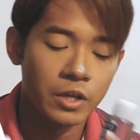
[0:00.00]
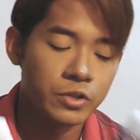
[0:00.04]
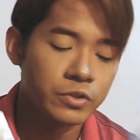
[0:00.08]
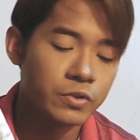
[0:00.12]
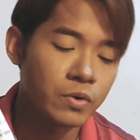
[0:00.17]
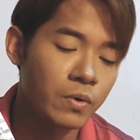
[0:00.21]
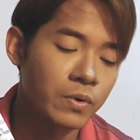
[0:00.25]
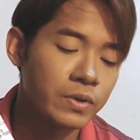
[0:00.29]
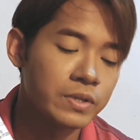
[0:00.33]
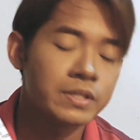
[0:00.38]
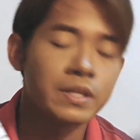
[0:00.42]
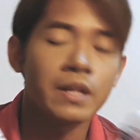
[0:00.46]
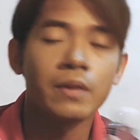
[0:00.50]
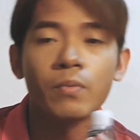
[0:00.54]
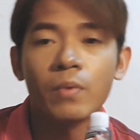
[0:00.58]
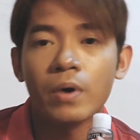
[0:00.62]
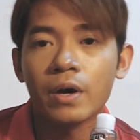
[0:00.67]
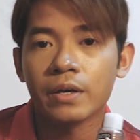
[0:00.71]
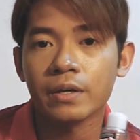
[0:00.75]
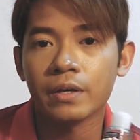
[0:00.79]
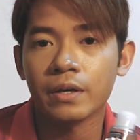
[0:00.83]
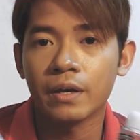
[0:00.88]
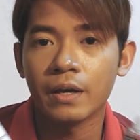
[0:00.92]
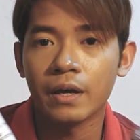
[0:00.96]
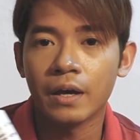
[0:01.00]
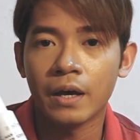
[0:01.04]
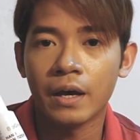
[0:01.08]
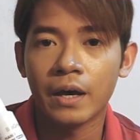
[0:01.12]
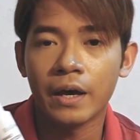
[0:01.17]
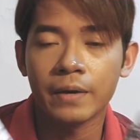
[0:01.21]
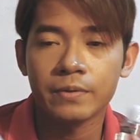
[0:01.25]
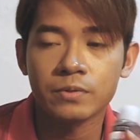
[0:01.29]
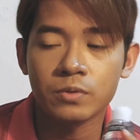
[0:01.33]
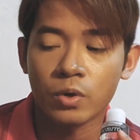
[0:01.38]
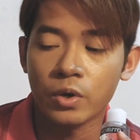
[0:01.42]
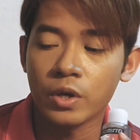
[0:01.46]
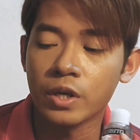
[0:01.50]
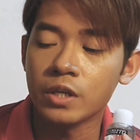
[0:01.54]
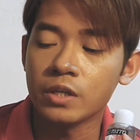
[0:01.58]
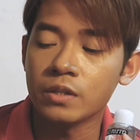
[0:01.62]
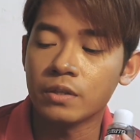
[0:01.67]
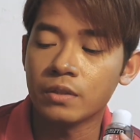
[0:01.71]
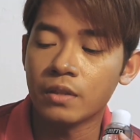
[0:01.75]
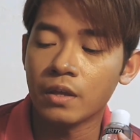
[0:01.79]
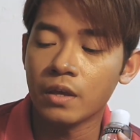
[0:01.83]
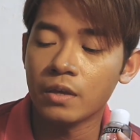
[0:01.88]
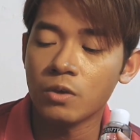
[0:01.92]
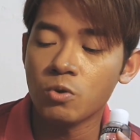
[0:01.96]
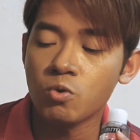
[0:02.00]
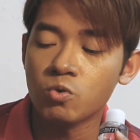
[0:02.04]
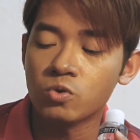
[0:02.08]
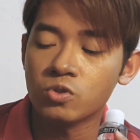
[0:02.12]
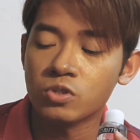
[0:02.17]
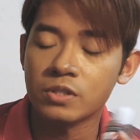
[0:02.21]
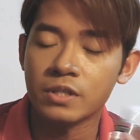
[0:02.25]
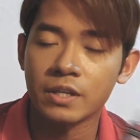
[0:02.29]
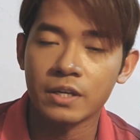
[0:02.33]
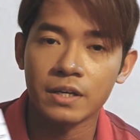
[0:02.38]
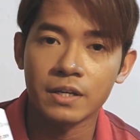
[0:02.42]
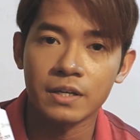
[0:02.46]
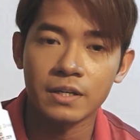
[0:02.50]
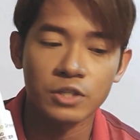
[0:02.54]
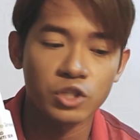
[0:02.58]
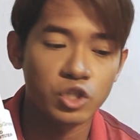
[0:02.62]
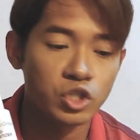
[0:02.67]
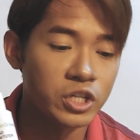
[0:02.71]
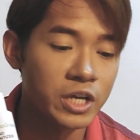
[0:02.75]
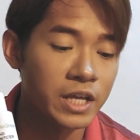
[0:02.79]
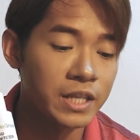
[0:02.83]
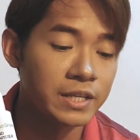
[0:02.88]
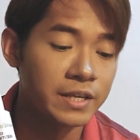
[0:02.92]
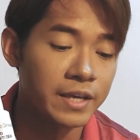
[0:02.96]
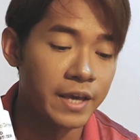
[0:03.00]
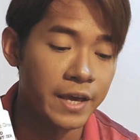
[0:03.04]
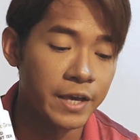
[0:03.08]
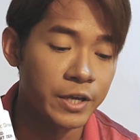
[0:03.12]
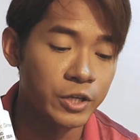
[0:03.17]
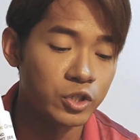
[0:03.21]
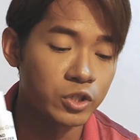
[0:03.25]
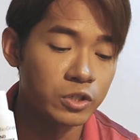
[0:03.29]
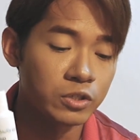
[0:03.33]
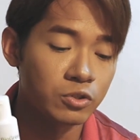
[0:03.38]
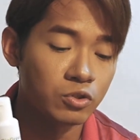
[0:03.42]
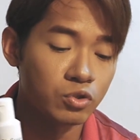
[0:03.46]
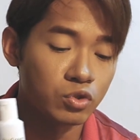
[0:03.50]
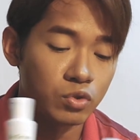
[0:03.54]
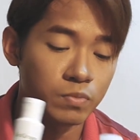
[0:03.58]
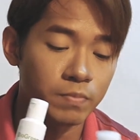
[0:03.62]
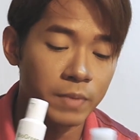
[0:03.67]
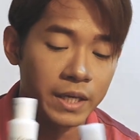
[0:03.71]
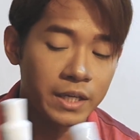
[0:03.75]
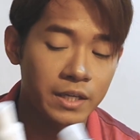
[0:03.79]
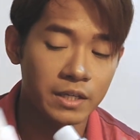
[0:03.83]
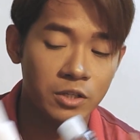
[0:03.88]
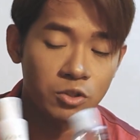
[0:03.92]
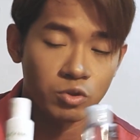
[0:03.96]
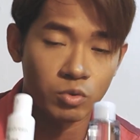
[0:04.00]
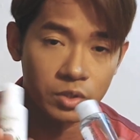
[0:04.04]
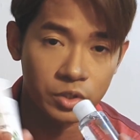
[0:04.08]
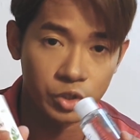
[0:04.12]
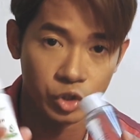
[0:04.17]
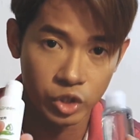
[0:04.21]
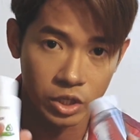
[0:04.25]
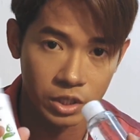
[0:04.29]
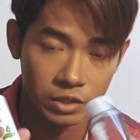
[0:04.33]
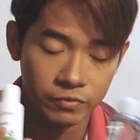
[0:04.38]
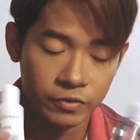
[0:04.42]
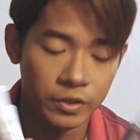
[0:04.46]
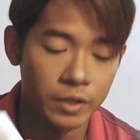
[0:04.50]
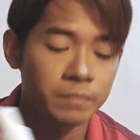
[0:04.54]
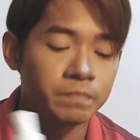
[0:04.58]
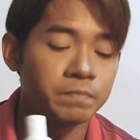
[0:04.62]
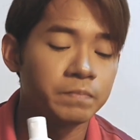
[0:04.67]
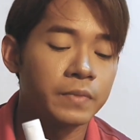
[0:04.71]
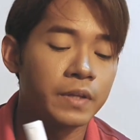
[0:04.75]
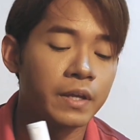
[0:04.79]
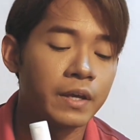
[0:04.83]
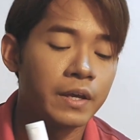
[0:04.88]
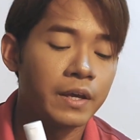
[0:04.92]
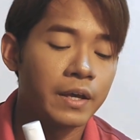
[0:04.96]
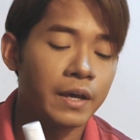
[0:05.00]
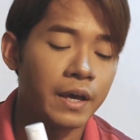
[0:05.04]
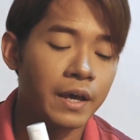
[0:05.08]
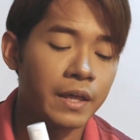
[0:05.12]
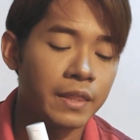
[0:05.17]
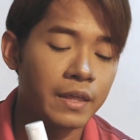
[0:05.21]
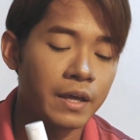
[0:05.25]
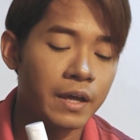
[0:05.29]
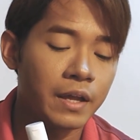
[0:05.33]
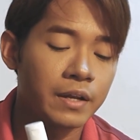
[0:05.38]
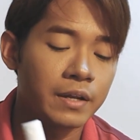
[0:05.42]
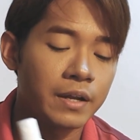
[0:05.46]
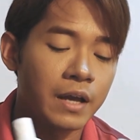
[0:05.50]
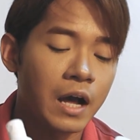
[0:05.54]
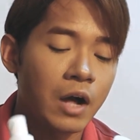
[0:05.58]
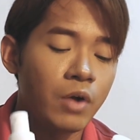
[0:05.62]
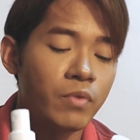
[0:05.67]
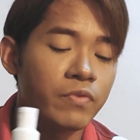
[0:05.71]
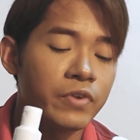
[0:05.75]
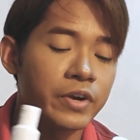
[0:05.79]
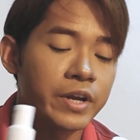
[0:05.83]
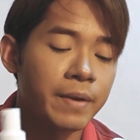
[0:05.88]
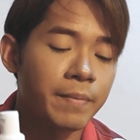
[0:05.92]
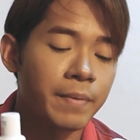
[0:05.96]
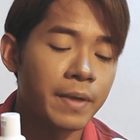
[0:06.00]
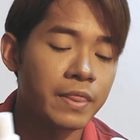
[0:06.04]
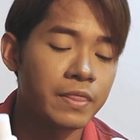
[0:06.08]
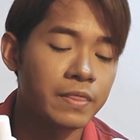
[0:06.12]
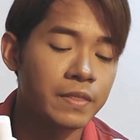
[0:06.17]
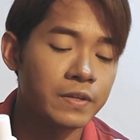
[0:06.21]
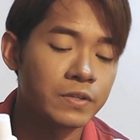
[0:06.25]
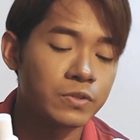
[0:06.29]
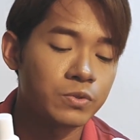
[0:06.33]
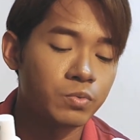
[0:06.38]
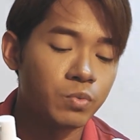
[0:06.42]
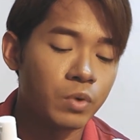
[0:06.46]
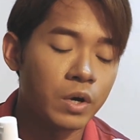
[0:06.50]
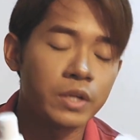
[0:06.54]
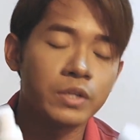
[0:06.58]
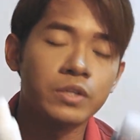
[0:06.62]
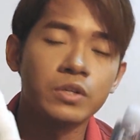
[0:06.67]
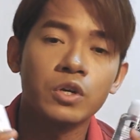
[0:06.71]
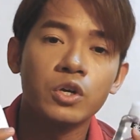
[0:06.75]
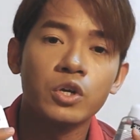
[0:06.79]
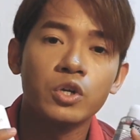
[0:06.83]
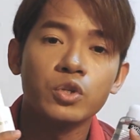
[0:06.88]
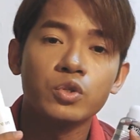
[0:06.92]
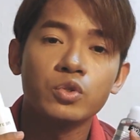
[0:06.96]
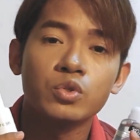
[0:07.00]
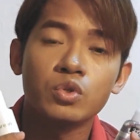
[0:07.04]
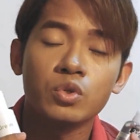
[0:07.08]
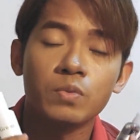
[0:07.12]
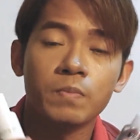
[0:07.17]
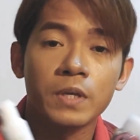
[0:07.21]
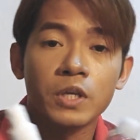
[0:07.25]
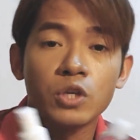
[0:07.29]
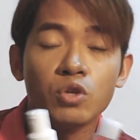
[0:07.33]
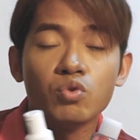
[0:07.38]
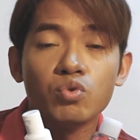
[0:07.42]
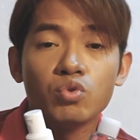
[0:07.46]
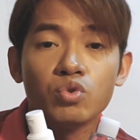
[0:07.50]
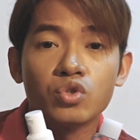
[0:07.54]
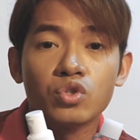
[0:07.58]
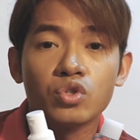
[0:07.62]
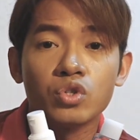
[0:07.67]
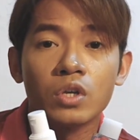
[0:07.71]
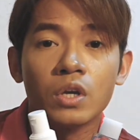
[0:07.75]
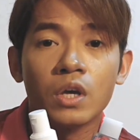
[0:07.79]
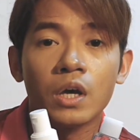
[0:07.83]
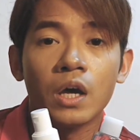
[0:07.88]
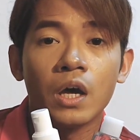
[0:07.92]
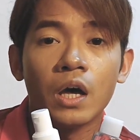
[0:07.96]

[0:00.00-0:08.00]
So it still work. They use the gelling agent to make it into a gel form, and then I'll recommend this one to be used